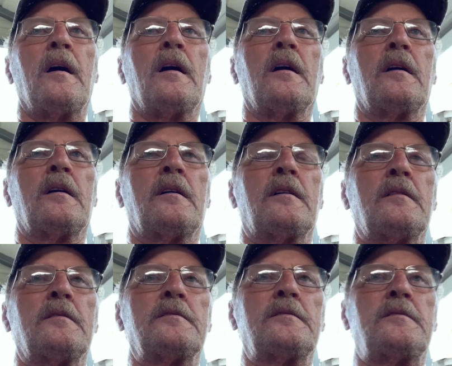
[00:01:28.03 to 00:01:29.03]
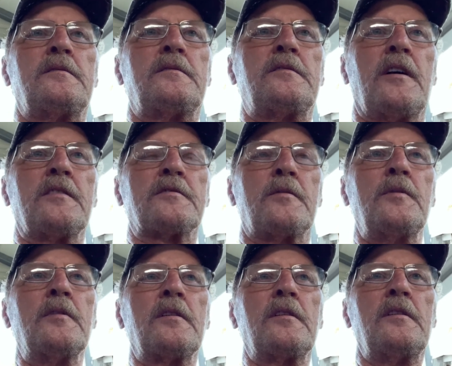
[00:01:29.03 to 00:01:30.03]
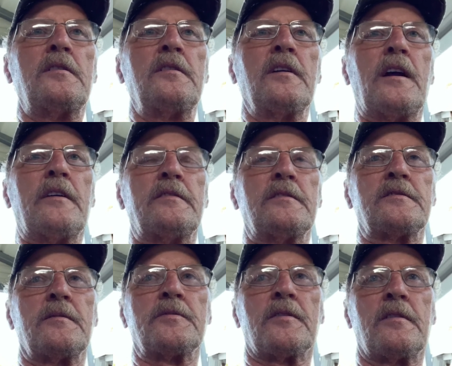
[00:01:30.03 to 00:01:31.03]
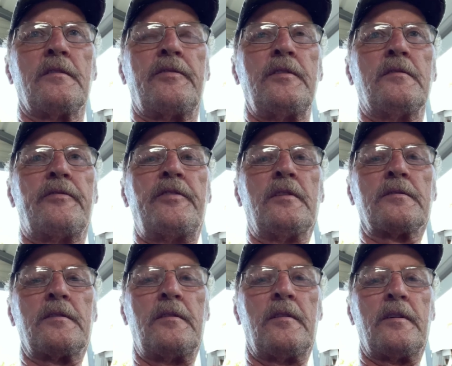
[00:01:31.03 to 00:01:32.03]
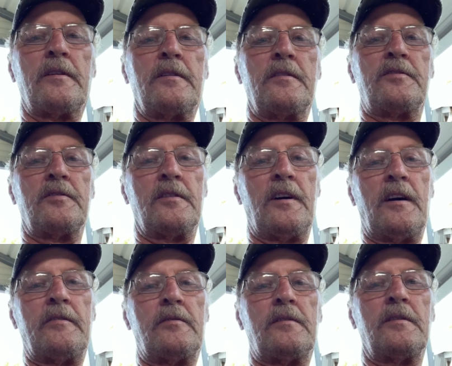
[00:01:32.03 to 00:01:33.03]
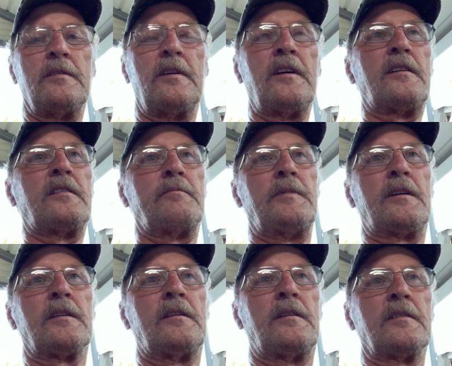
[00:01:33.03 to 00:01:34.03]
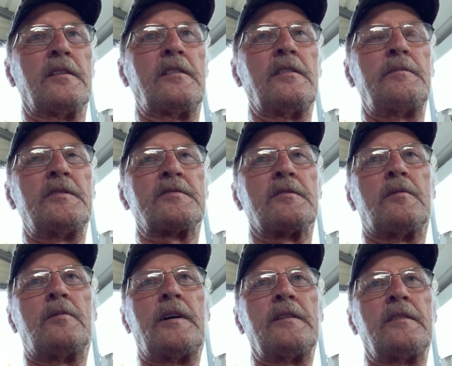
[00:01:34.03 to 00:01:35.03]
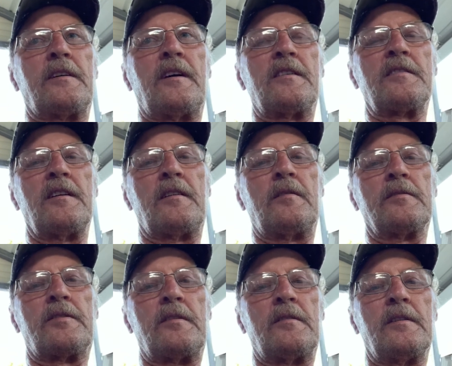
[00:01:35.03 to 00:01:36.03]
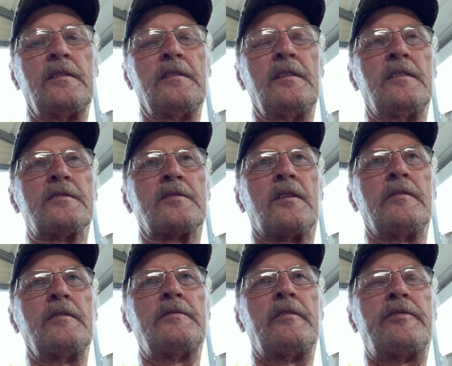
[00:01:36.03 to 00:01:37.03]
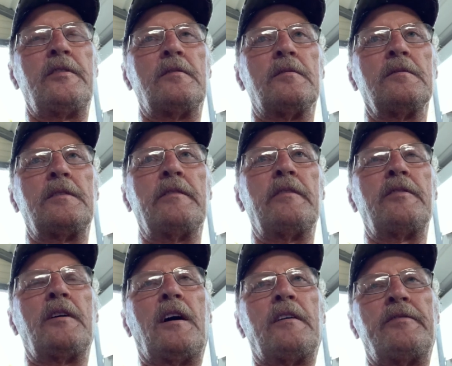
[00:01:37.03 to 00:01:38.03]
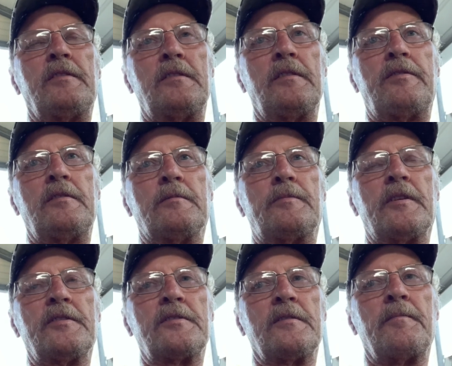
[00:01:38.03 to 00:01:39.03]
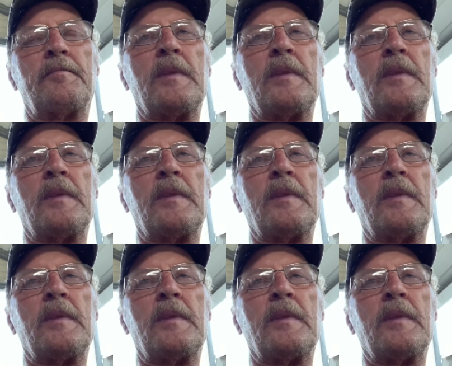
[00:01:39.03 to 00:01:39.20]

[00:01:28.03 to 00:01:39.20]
Uh, Chances are real good you can have some sort of fuel filter on it. You should have one. It could be clogged. It could be so wet the gas can't go through it and starving for fuel, even if you have good fuel pressure.